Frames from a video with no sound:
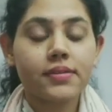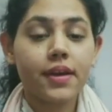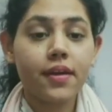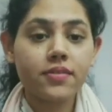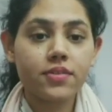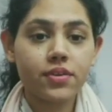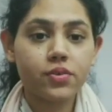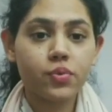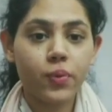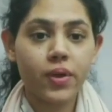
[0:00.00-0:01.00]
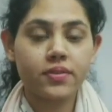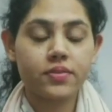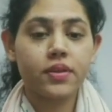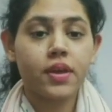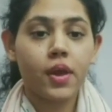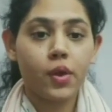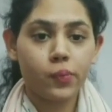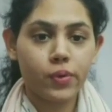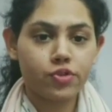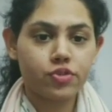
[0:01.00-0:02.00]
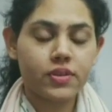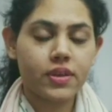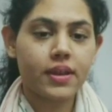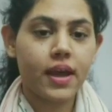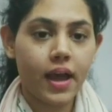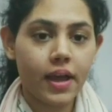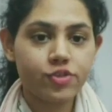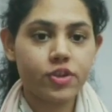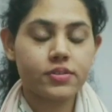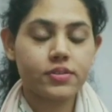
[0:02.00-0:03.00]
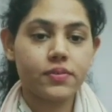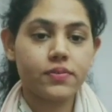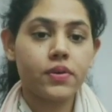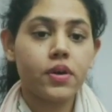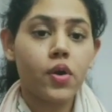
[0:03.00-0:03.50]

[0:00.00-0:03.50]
There are certain ways in which an adjective